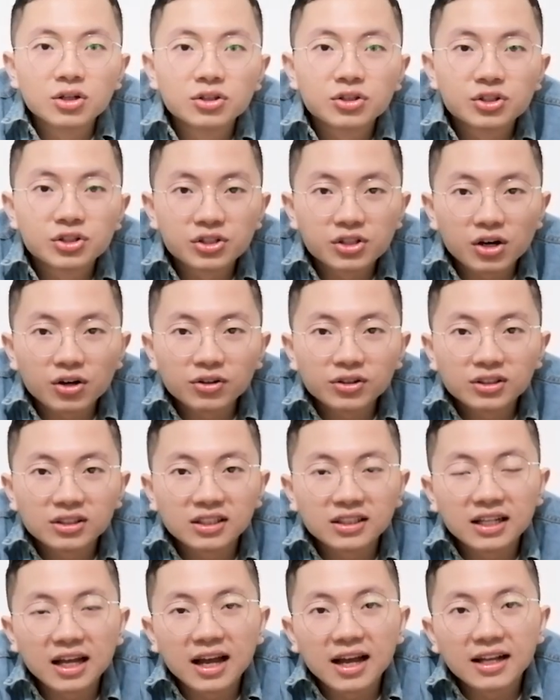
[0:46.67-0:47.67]
So
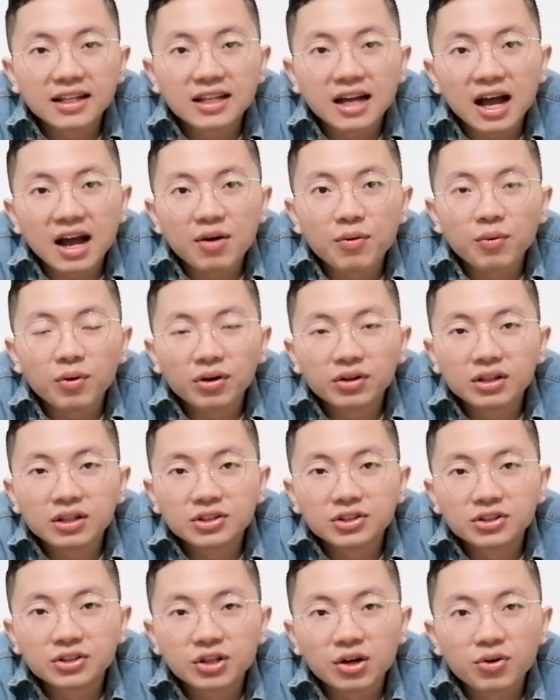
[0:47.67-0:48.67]
today I want to
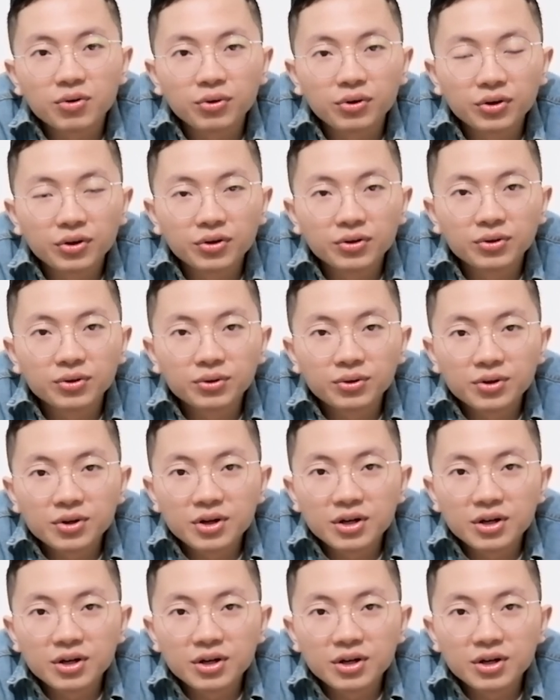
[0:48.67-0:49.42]
show you